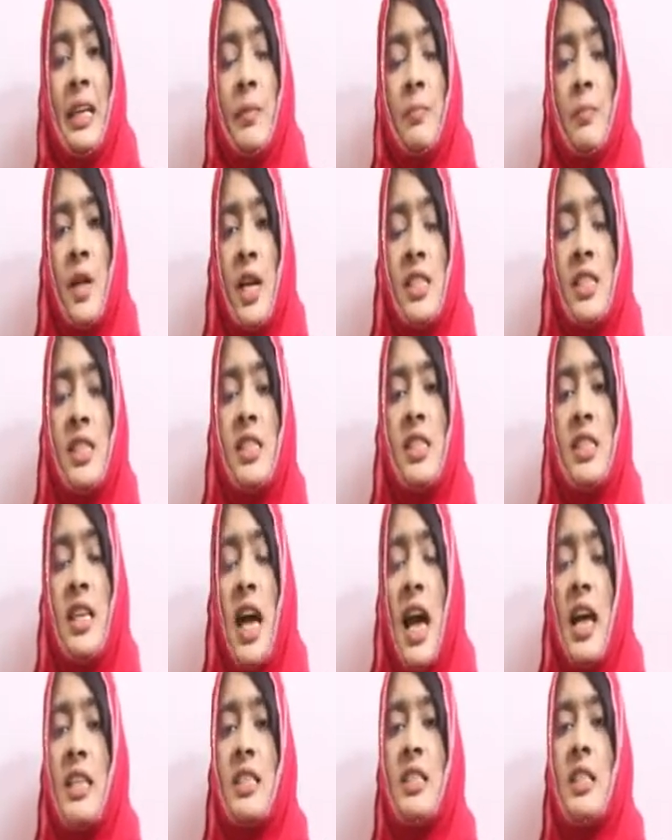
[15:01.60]
it presents
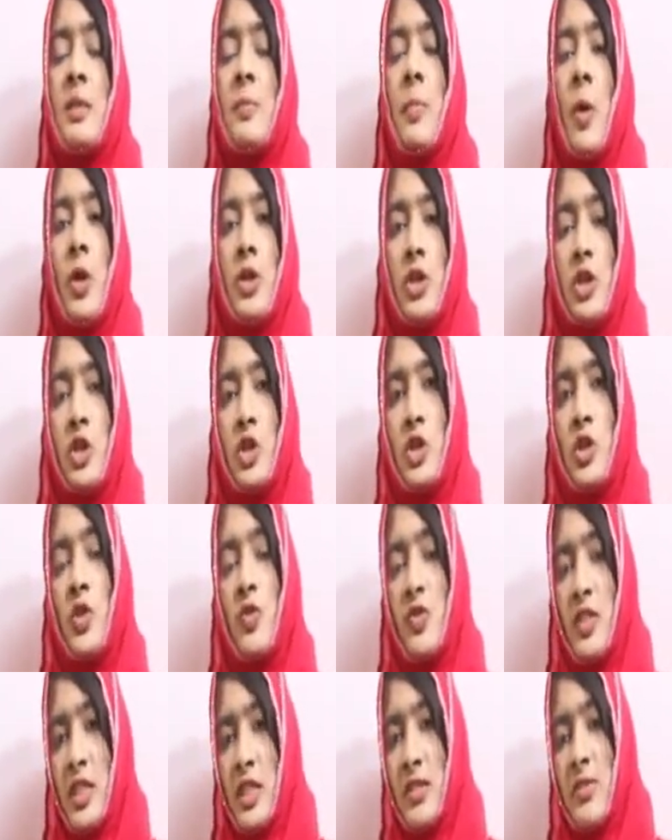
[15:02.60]
as deposition
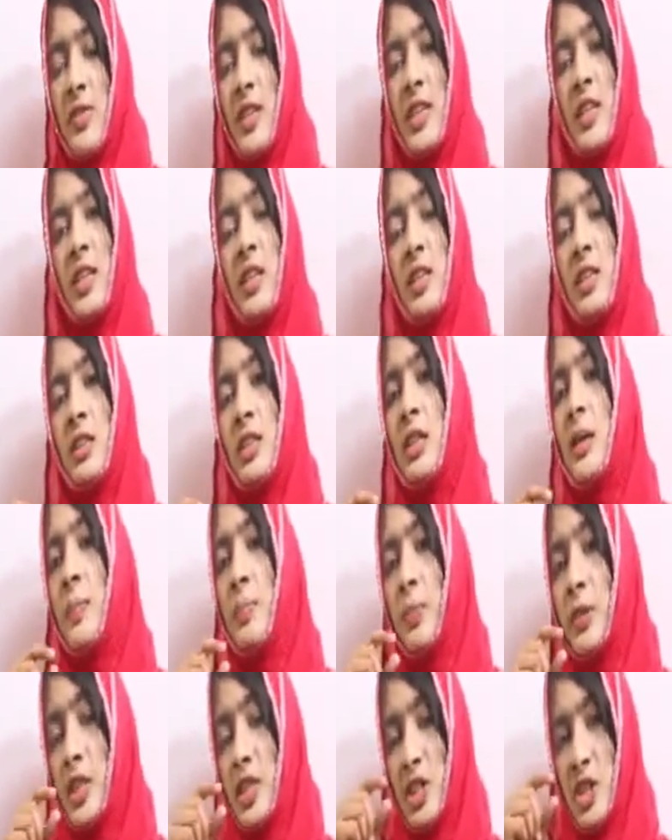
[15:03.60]
of silver in the
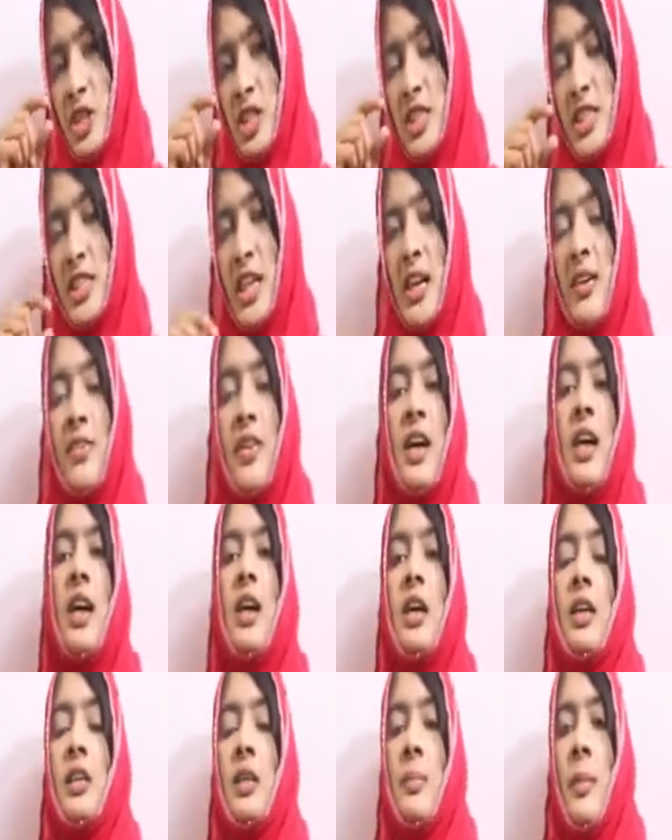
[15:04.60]

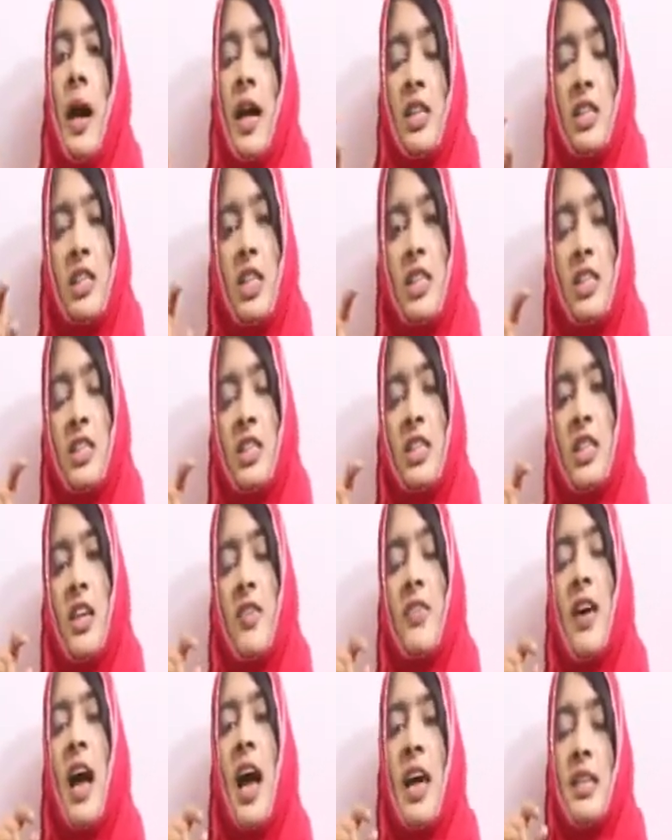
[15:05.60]
gingiva, in the marginal
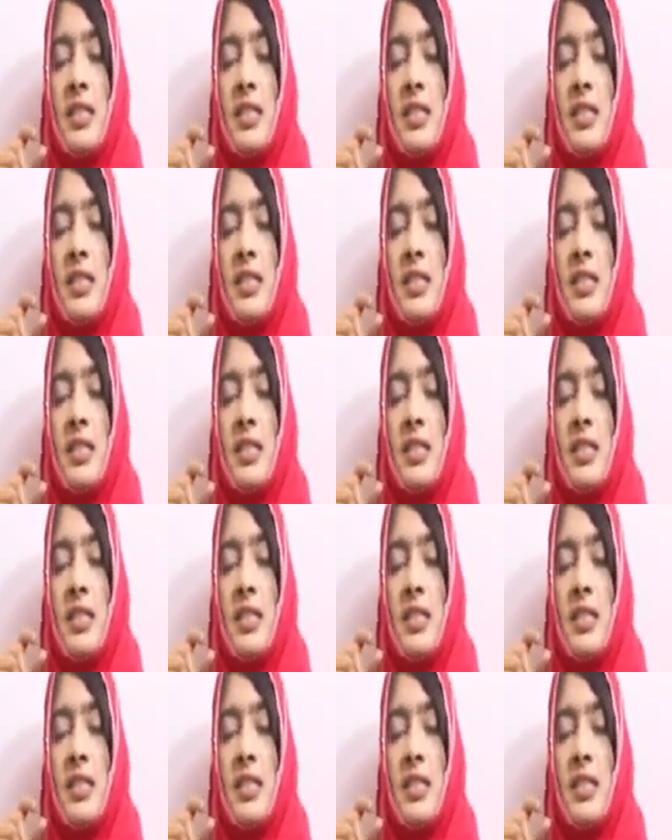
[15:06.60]
gingiva,